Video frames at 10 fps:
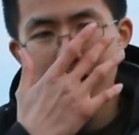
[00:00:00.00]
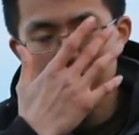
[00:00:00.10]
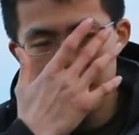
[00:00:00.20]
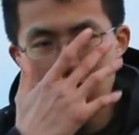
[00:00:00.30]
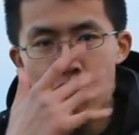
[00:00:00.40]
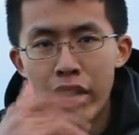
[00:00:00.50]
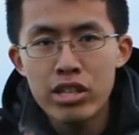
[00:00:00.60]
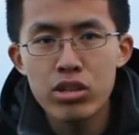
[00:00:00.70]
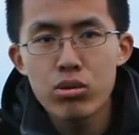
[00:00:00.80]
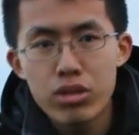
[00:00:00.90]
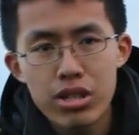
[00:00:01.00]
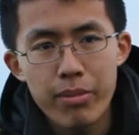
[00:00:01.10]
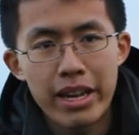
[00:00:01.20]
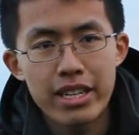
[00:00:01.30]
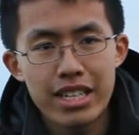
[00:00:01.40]
The dry suit
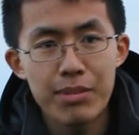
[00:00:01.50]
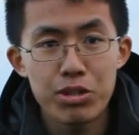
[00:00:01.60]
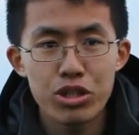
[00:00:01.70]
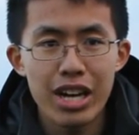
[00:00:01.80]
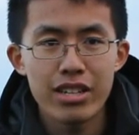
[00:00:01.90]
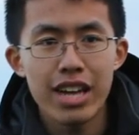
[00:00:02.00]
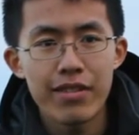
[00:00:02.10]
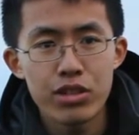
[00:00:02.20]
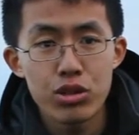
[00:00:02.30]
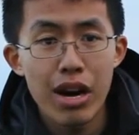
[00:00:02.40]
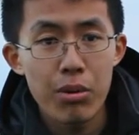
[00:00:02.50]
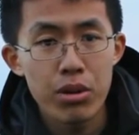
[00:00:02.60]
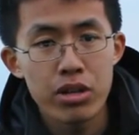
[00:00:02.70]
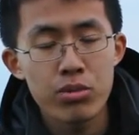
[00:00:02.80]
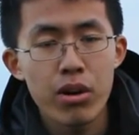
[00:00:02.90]
keeps the diver dry
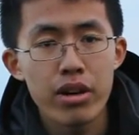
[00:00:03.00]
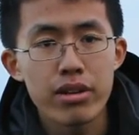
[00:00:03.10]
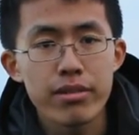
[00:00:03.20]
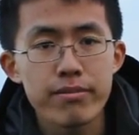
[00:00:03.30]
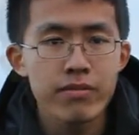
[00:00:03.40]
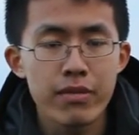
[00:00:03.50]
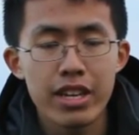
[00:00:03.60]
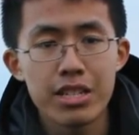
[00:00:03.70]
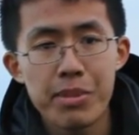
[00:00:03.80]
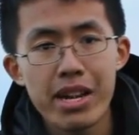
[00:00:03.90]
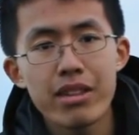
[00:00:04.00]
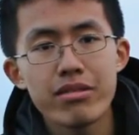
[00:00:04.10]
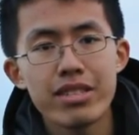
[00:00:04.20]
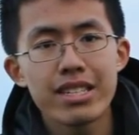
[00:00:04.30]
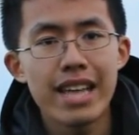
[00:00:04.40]
while underwater. It is made out
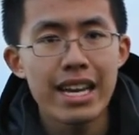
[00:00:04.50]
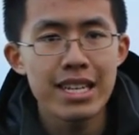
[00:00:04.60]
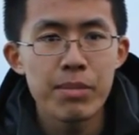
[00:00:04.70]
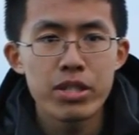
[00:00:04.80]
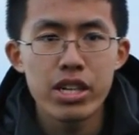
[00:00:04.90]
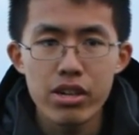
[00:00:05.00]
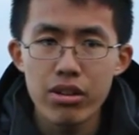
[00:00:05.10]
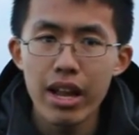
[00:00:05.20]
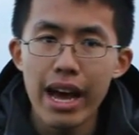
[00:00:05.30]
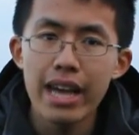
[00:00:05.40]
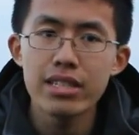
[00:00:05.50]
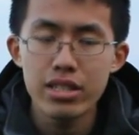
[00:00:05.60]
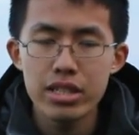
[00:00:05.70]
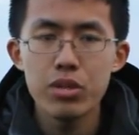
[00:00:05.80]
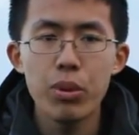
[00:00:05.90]
of the exact same material
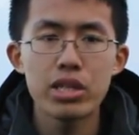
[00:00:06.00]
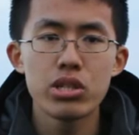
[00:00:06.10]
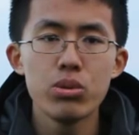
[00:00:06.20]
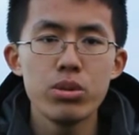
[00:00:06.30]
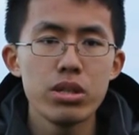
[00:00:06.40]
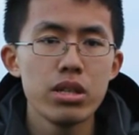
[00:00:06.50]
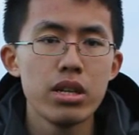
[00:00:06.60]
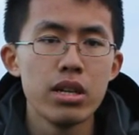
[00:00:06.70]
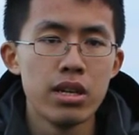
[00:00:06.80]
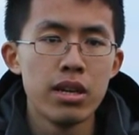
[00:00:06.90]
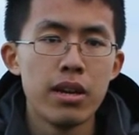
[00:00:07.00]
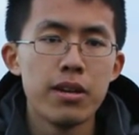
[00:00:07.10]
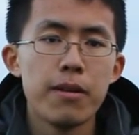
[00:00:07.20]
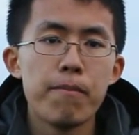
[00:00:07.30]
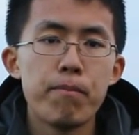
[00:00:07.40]
as the wetsuit,
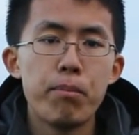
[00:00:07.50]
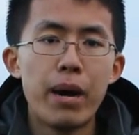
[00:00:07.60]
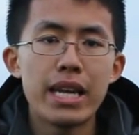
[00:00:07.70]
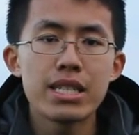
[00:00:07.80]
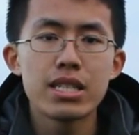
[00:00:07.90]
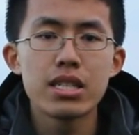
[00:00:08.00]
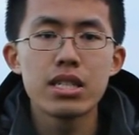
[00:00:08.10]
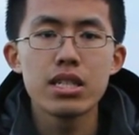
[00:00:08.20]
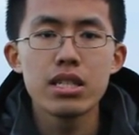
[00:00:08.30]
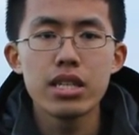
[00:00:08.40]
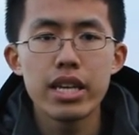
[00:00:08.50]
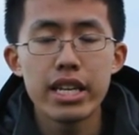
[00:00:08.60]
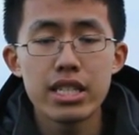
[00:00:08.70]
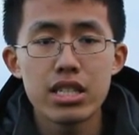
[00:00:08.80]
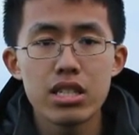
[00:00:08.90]
but
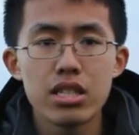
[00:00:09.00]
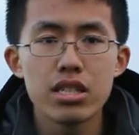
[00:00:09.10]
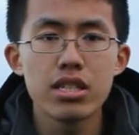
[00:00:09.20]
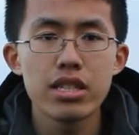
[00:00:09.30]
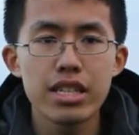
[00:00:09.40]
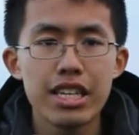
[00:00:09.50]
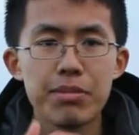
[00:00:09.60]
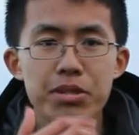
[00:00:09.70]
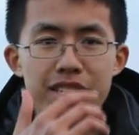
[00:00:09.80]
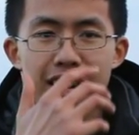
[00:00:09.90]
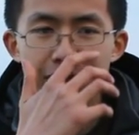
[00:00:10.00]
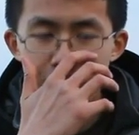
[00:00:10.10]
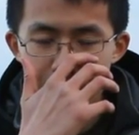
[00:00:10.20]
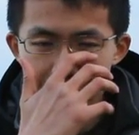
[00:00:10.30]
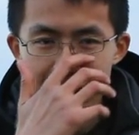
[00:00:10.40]
it keeps the diver
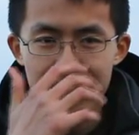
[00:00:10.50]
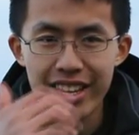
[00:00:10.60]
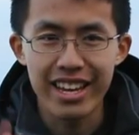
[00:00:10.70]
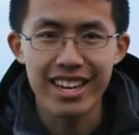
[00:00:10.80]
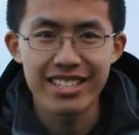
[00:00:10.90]
dry, like